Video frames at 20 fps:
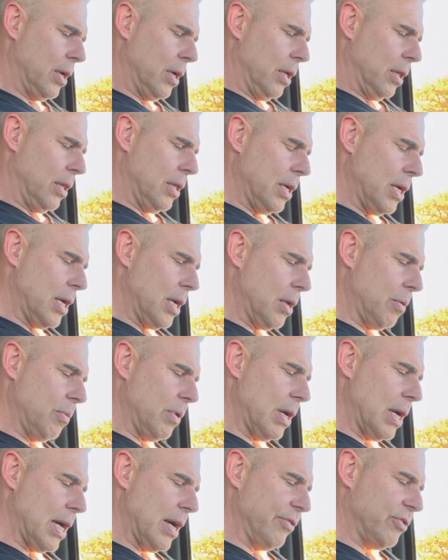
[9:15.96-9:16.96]
Then
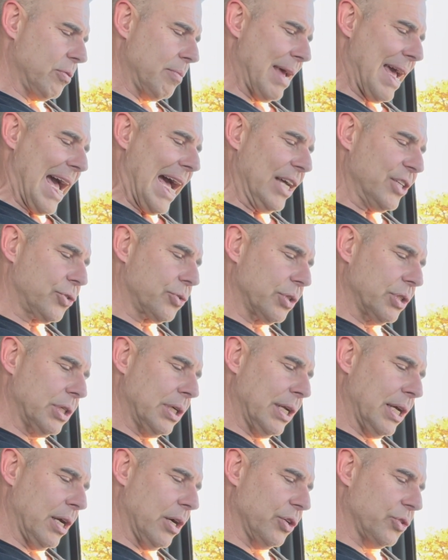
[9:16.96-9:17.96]
we have some
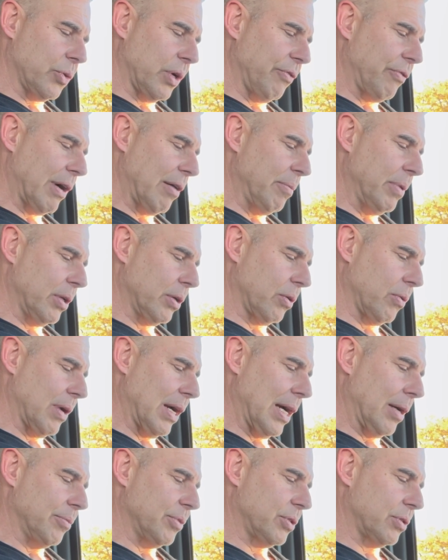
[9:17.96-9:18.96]
estrogen here, 25
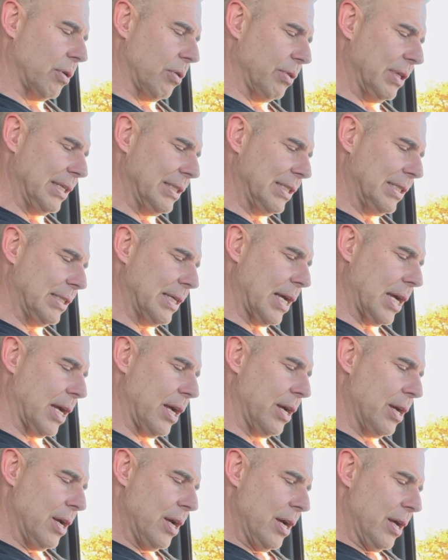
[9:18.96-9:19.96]
milligrams. So this is
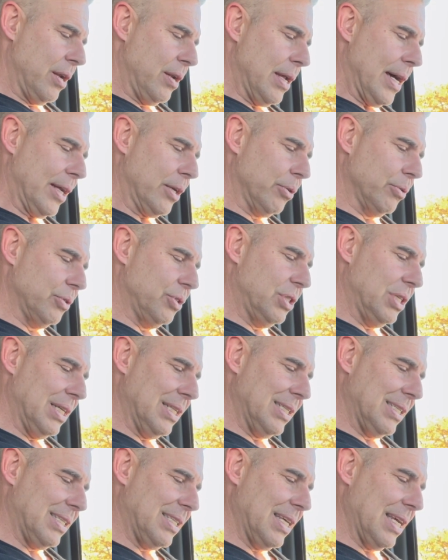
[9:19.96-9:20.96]
a Panax
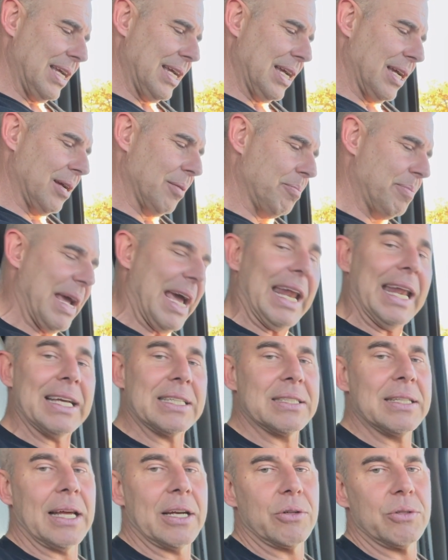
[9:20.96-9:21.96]

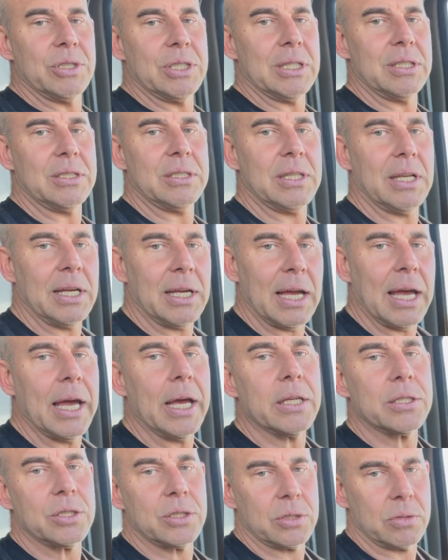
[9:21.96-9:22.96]
natto ginseng
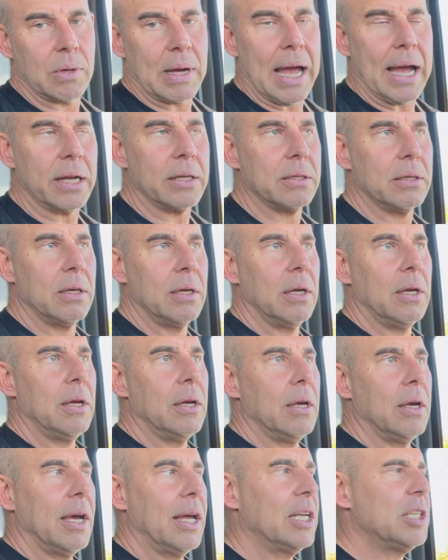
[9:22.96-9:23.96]
extract.
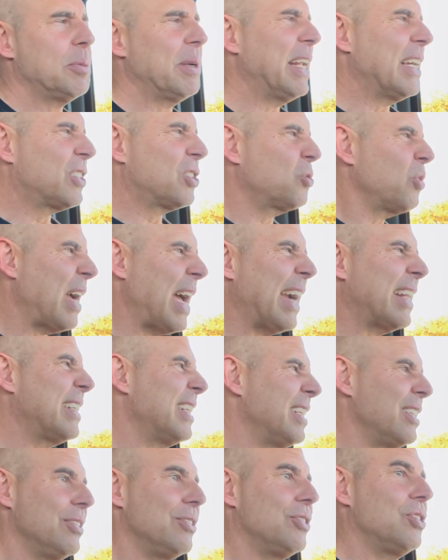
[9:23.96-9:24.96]
And it's been
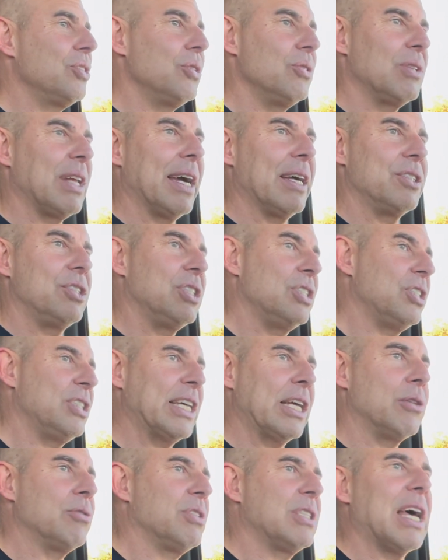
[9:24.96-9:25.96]
extracted to like
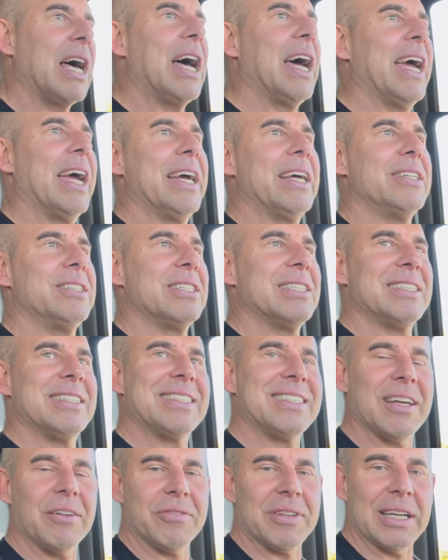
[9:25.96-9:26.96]
ginsenosides and
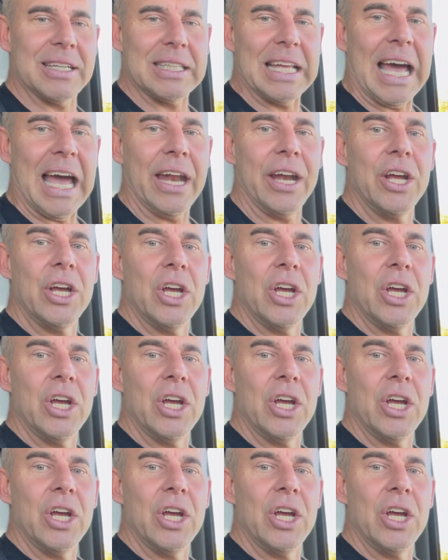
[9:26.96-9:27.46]
stuff like that,